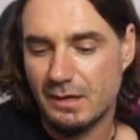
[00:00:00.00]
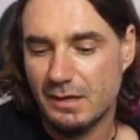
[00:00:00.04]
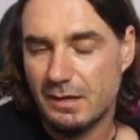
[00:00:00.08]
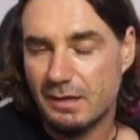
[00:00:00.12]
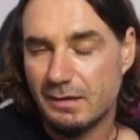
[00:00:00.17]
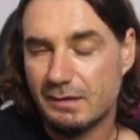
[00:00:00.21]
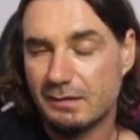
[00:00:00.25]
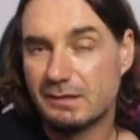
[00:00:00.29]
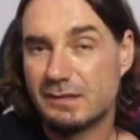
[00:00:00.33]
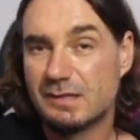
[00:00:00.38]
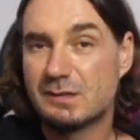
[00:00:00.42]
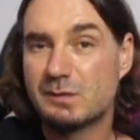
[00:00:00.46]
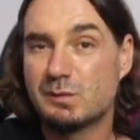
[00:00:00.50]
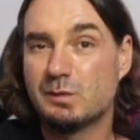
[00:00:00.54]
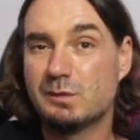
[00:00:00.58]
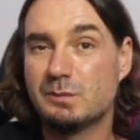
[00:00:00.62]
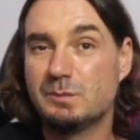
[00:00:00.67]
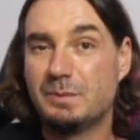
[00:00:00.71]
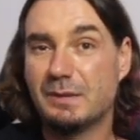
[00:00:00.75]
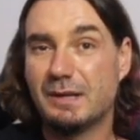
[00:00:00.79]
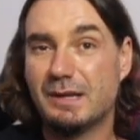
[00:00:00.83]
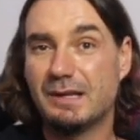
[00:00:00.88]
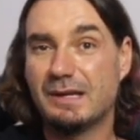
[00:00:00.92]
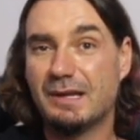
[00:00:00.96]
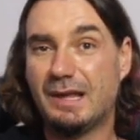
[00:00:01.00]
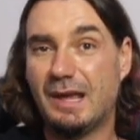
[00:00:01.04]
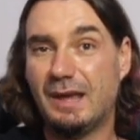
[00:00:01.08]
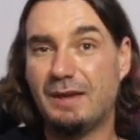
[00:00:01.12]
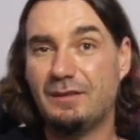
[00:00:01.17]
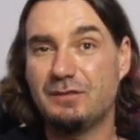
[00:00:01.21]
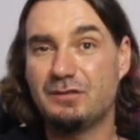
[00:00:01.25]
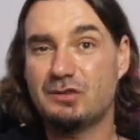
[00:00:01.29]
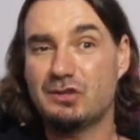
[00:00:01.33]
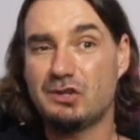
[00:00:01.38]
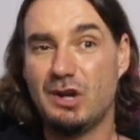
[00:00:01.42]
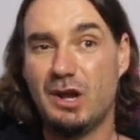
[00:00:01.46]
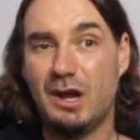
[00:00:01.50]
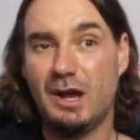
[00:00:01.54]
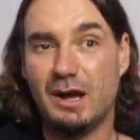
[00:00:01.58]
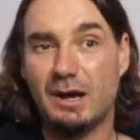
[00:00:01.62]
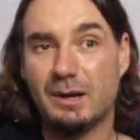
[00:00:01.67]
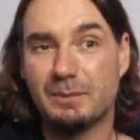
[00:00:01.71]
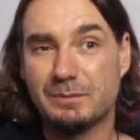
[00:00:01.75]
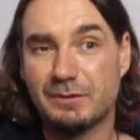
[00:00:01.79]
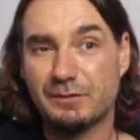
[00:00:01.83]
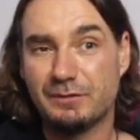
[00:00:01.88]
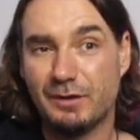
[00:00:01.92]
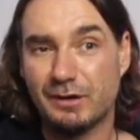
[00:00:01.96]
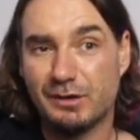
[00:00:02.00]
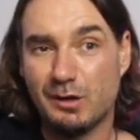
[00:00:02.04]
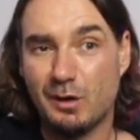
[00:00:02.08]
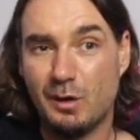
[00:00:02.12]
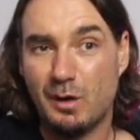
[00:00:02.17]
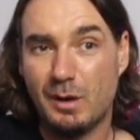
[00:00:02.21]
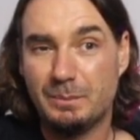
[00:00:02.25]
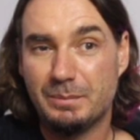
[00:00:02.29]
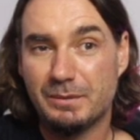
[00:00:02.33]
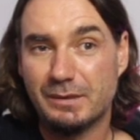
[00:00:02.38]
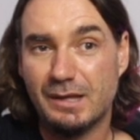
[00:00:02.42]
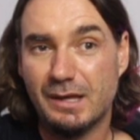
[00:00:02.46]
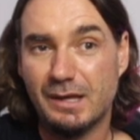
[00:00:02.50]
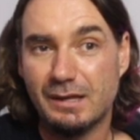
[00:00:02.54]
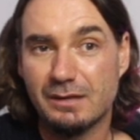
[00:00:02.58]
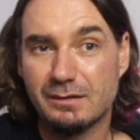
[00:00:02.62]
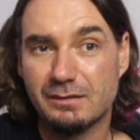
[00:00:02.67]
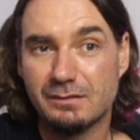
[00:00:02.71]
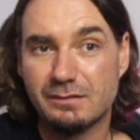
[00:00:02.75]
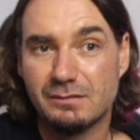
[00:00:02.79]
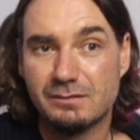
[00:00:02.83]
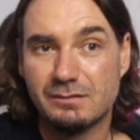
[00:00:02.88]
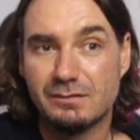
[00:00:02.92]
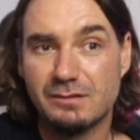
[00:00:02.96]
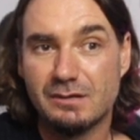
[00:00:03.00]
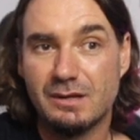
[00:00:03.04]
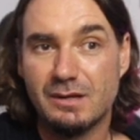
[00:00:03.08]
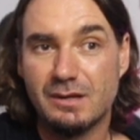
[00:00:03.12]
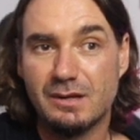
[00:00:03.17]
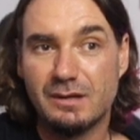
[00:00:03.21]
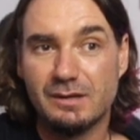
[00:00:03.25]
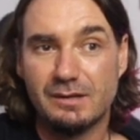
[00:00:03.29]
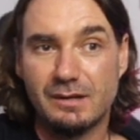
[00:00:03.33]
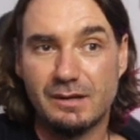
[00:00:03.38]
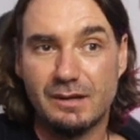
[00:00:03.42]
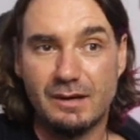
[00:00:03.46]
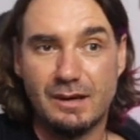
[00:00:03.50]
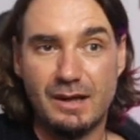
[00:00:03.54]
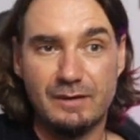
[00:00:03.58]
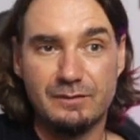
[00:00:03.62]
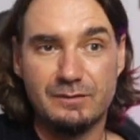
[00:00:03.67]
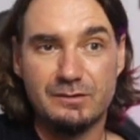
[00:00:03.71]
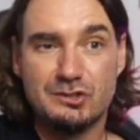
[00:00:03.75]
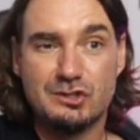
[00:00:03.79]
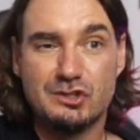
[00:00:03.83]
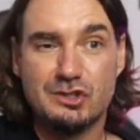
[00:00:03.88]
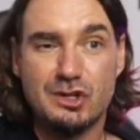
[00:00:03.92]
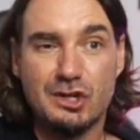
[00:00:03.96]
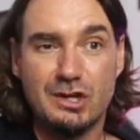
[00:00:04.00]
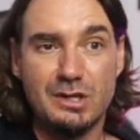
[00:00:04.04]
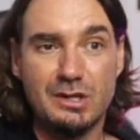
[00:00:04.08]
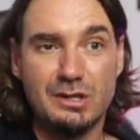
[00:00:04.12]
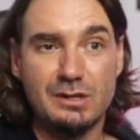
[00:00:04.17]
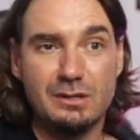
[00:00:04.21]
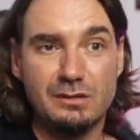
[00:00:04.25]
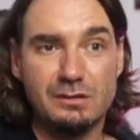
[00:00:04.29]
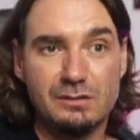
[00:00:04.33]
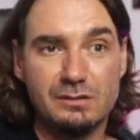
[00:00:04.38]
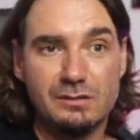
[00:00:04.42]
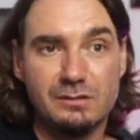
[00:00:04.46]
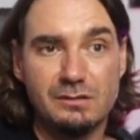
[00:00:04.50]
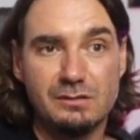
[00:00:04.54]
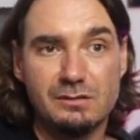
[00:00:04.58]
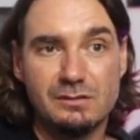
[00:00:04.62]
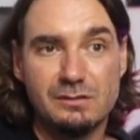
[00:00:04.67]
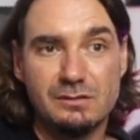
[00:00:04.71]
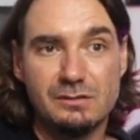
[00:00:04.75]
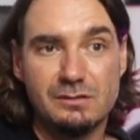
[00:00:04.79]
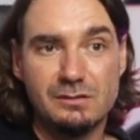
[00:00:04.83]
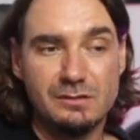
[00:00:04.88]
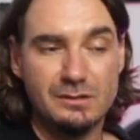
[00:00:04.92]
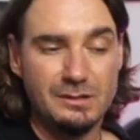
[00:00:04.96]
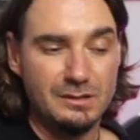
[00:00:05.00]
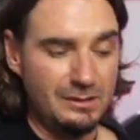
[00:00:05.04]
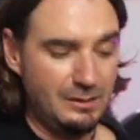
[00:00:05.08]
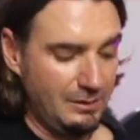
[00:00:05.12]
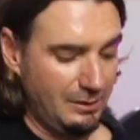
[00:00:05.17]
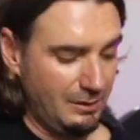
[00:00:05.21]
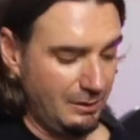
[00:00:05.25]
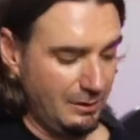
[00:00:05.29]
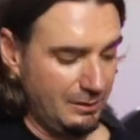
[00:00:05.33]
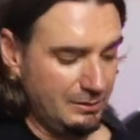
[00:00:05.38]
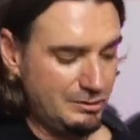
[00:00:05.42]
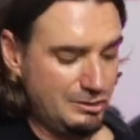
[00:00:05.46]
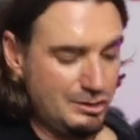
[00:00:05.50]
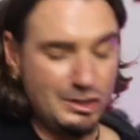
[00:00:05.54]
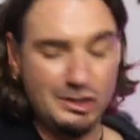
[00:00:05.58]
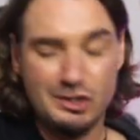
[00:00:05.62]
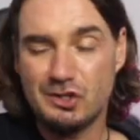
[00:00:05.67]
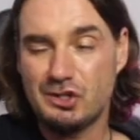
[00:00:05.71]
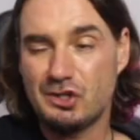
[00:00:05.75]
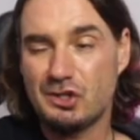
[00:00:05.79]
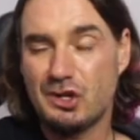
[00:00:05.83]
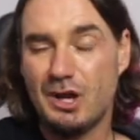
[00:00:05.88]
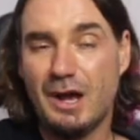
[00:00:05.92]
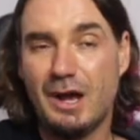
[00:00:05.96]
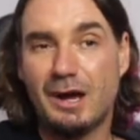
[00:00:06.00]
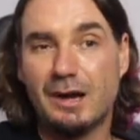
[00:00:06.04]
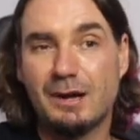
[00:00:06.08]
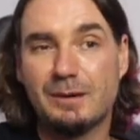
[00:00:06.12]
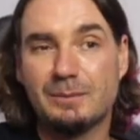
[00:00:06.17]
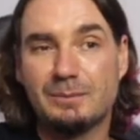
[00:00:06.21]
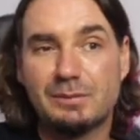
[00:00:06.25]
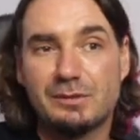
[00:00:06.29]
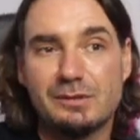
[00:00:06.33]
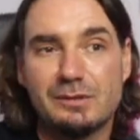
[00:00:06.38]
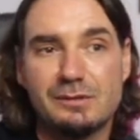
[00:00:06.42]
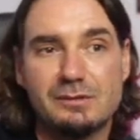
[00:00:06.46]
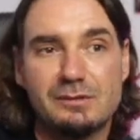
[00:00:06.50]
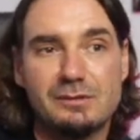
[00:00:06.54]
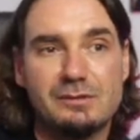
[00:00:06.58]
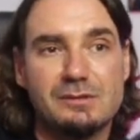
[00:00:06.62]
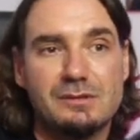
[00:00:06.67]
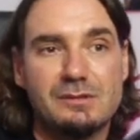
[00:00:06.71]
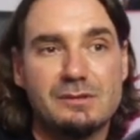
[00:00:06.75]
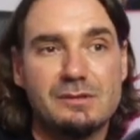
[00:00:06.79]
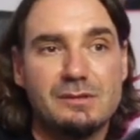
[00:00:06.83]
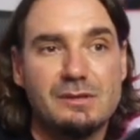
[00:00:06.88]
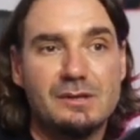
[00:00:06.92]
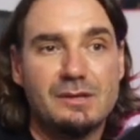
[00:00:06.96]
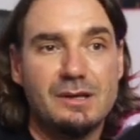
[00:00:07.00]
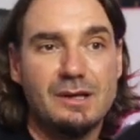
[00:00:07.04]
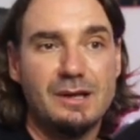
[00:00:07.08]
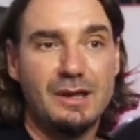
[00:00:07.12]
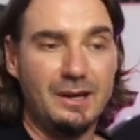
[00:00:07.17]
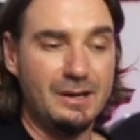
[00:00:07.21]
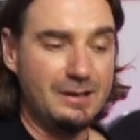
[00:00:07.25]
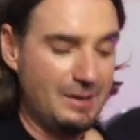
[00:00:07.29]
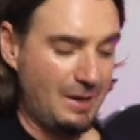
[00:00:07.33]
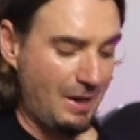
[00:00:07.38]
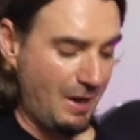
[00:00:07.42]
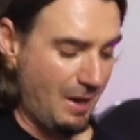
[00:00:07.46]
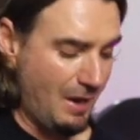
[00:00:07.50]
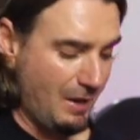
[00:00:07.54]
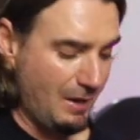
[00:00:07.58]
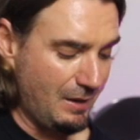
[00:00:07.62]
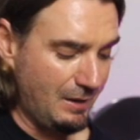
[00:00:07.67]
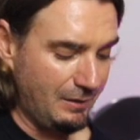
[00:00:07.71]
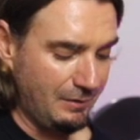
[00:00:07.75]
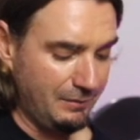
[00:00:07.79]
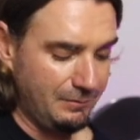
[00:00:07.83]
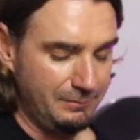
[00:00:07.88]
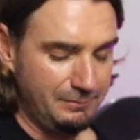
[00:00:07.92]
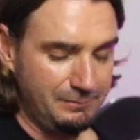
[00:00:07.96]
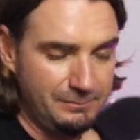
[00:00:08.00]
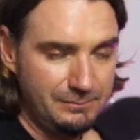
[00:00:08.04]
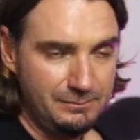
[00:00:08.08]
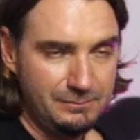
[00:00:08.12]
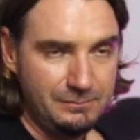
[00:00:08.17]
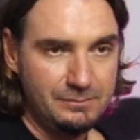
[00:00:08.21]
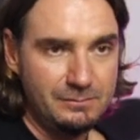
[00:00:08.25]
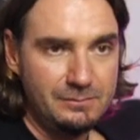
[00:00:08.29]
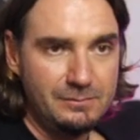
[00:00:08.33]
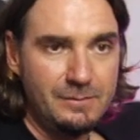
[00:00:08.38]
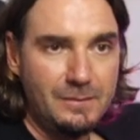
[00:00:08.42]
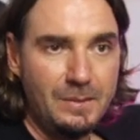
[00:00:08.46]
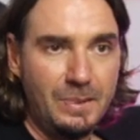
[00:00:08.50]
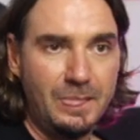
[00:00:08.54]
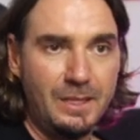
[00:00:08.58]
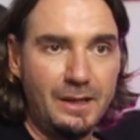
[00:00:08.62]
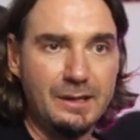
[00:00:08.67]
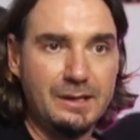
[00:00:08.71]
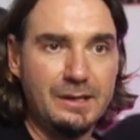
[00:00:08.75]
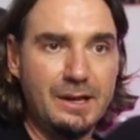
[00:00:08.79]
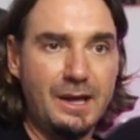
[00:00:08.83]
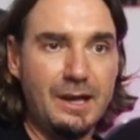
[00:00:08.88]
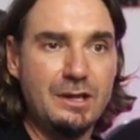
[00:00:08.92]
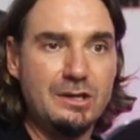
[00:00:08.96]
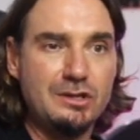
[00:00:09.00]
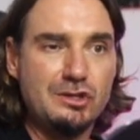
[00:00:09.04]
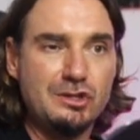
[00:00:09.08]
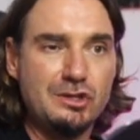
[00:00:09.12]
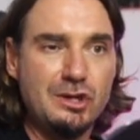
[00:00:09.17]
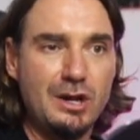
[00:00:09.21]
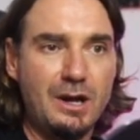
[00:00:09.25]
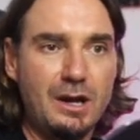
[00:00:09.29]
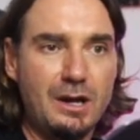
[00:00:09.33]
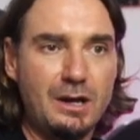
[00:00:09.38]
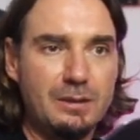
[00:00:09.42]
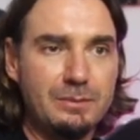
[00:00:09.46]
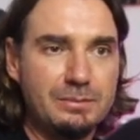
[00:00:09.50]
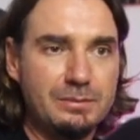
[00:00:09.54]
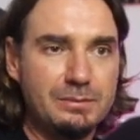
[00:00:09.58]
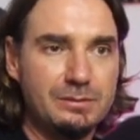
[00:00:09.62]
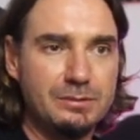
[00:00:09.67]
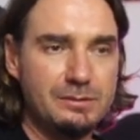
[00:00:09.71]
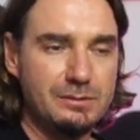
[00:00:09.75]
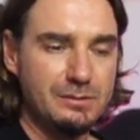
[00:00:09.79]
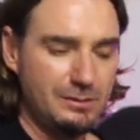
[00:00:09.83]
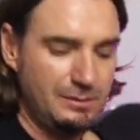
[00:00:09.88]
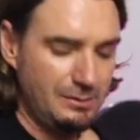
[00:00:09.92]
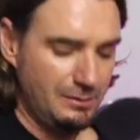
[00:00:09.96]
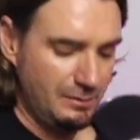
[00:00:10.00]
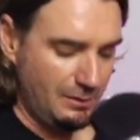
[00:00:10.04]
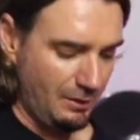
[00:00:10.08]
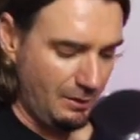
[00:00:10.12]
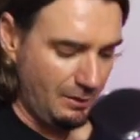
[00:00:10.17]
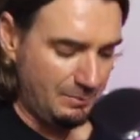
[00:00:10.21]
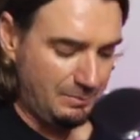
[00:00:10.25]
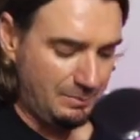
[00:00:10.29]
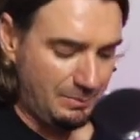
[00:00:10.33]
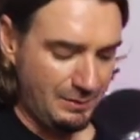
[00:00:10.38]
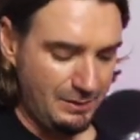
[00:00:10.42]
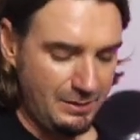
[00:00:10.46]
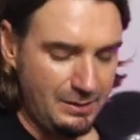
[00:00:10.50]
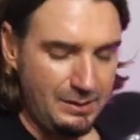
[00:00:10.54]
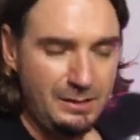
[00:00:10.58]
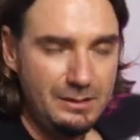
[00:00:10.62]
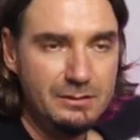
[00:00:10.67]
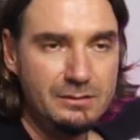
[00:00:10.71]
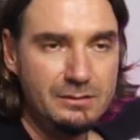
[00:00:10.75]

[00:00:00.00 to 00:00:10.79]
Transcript: This would be an F sharp. If I go up again, then I'd have a G sharp, an A sharp, a B,